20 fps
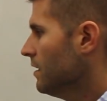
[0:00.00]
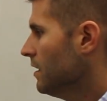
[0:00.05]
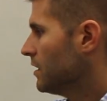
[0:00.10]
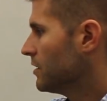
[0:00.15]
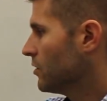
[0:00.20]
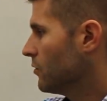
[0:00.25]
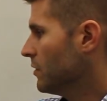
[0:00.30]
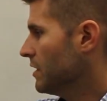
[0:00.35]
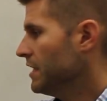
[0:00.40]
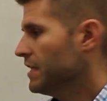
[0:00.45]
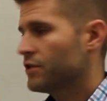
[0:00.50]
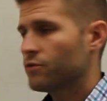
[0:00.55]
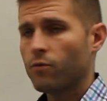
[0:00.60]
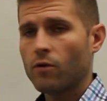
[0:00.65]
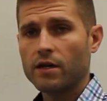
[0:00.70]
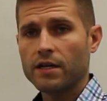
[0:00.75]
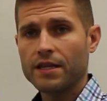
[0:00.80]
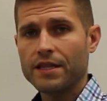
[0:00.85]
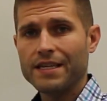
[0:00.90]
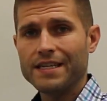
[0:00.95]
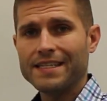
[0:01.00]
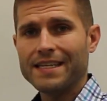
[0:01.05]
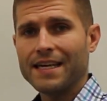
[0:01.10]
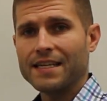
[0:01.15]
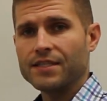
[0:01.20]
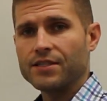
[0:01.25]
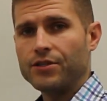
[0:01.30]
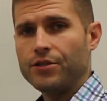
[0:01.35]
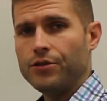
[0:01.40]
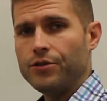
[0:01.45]
So each one of these
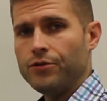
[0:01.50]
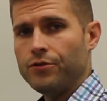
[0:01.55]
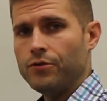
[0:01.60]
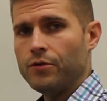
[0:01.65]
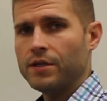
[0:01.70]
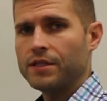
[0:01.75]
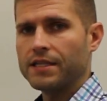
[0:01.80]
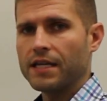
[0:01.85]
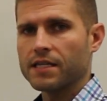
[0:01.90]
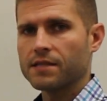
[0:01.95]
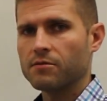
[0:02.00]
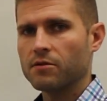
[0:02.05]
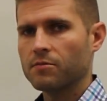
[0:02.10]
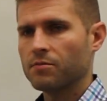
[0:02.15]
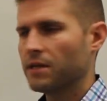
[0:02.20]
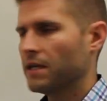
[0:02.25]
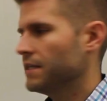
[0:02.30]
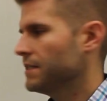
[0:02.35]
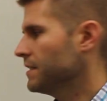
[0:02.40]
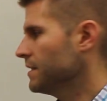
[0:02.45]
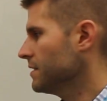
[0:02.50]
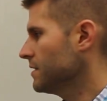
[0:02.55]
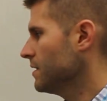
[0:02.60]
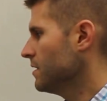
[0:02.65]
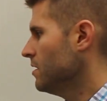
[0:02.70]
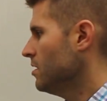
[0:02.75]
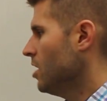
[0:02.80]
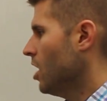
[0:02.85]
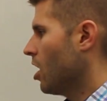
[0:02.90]
has 2 decimal places.